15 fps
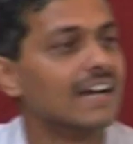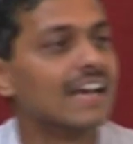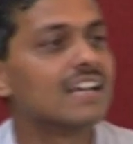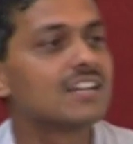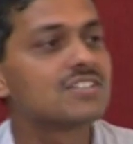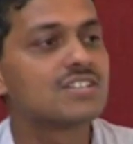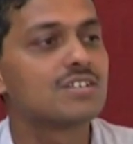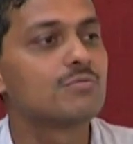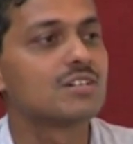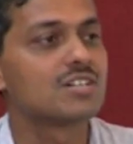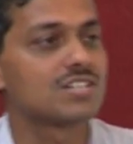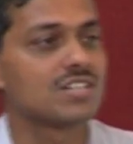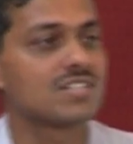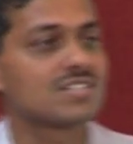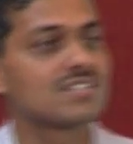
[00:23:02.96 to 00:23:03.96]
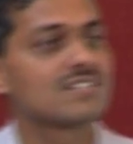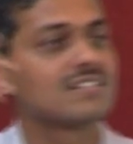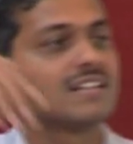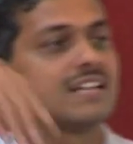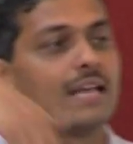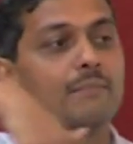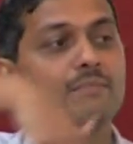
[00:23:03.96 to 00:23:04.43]
energy versus
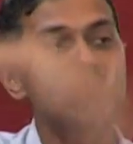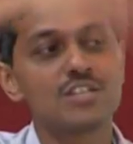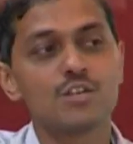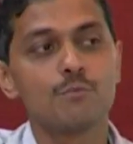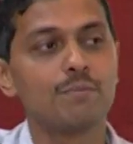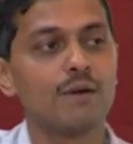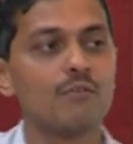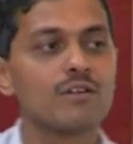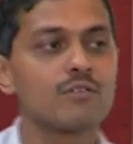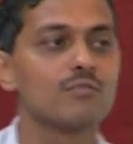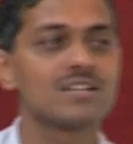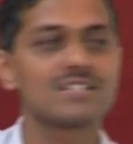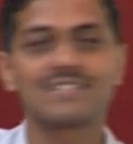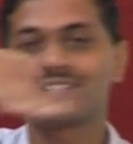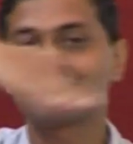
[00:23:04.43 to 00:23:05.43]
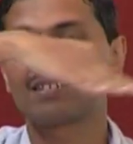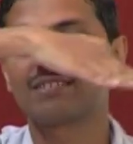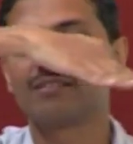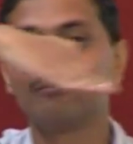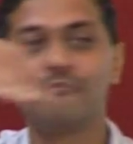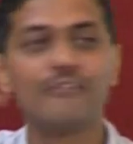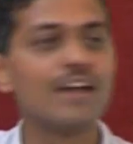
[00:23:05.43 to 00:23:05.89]
emissive power versus
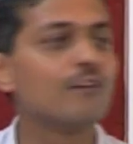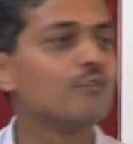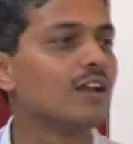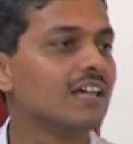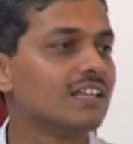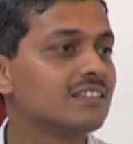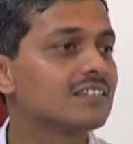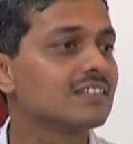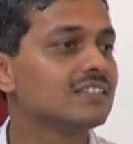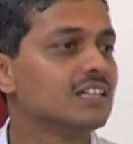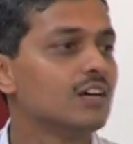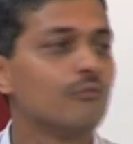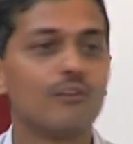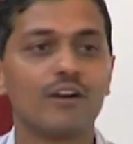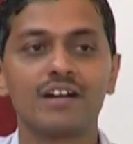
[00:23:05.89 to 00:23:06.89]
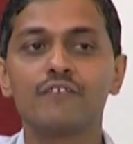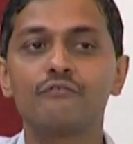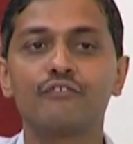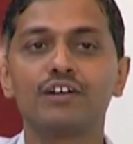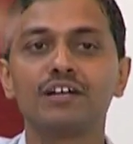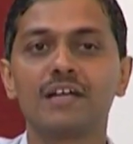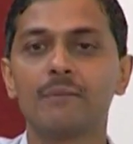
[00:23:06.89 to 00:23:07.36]
wavelength for
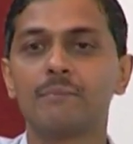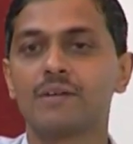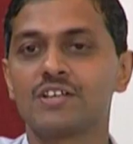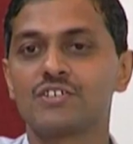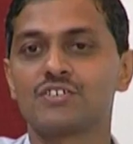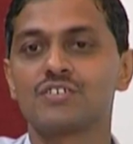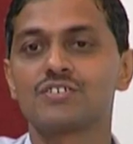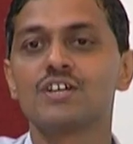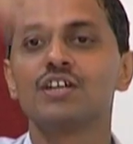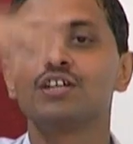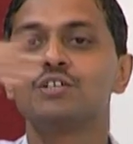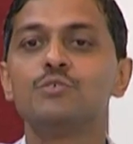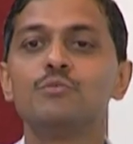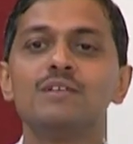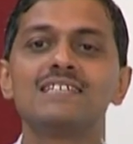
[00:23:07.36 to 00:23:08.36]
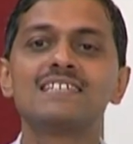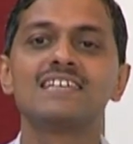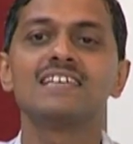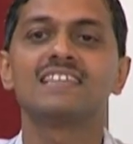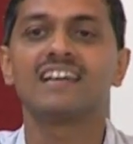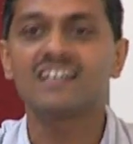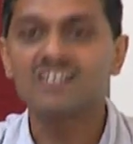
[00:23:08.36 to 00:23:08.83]
different temperatures you will
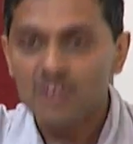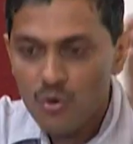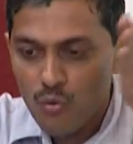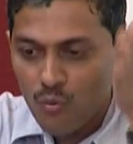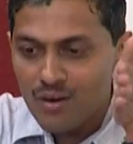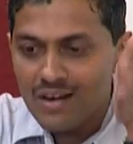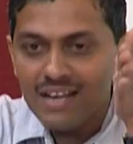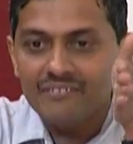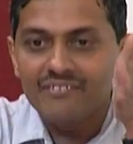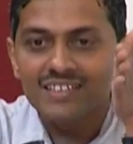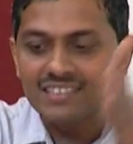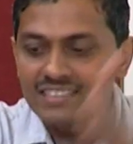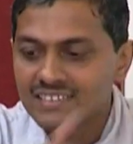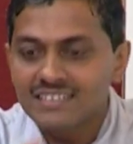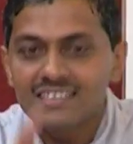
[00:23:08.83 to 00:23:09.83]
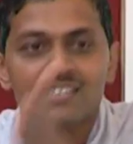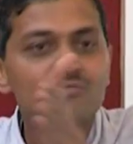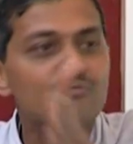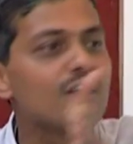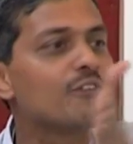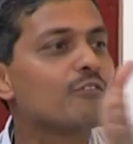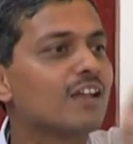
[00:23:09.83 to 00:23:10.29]
see that only within this
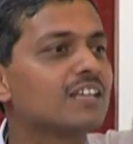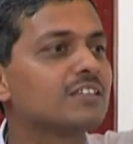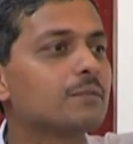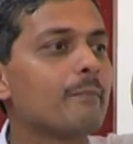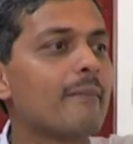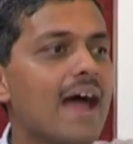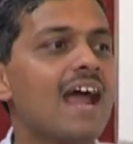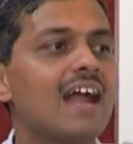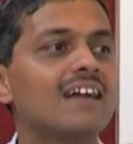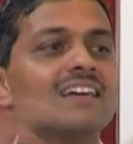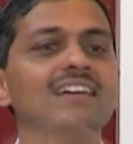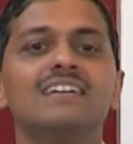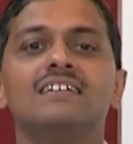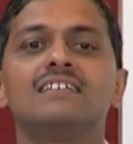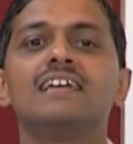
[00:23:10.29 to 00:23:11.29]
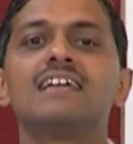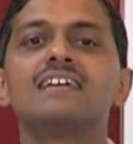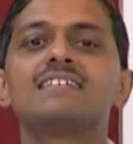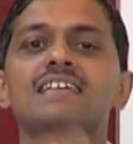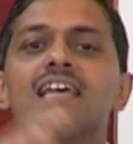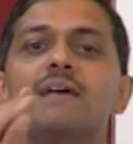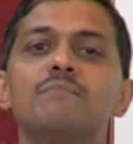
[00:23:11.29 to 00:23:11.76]
wavelength band there
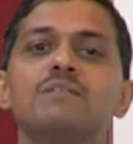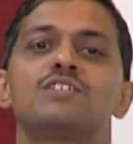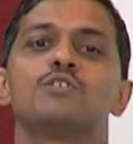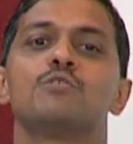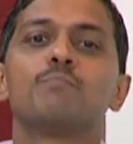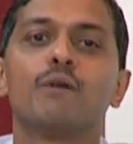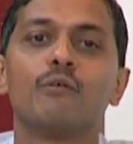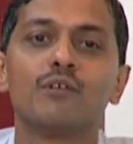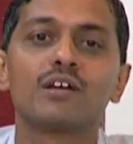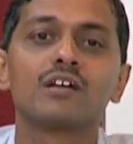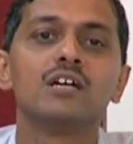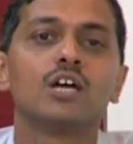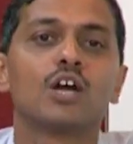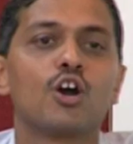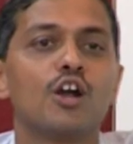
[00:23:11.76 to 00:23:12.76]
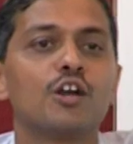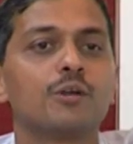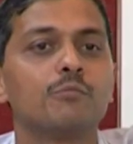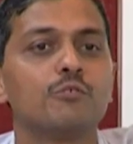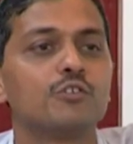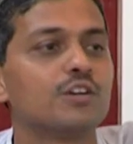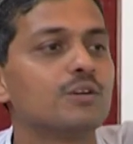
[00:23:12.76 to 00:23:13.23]
is emissive power
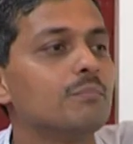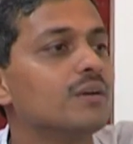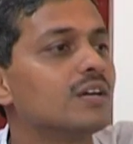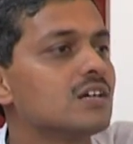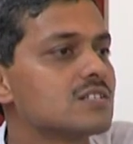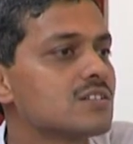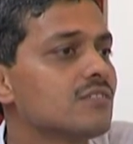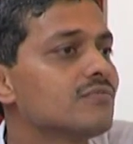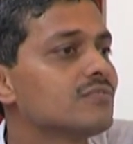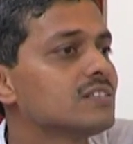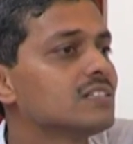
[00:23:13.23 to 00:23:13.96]
contributed because of